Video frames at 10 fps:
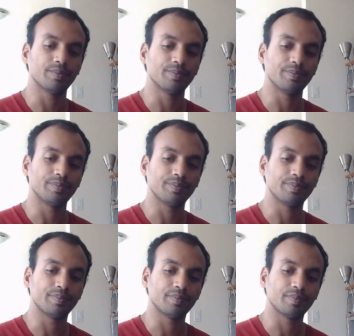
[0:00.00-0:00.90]

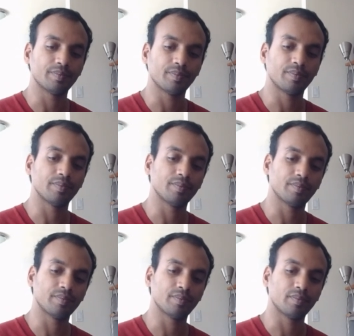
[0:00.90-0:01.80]

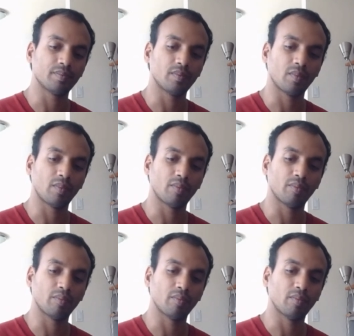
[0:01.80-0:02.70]

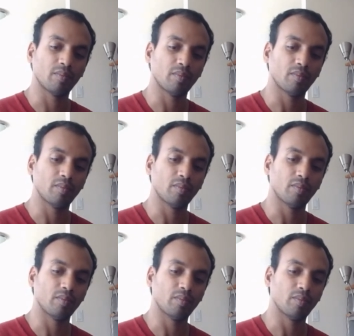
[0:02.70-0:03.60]

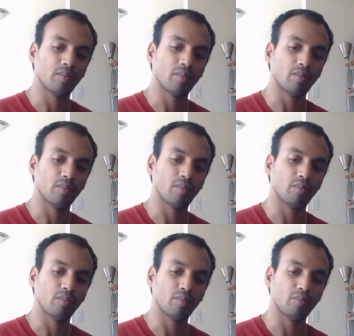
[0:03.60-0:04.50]

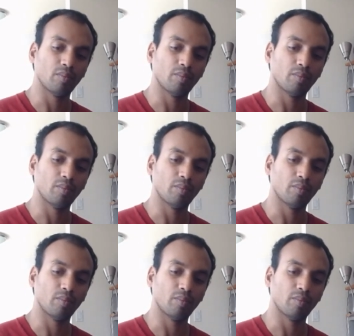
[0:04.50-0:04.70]
(silence)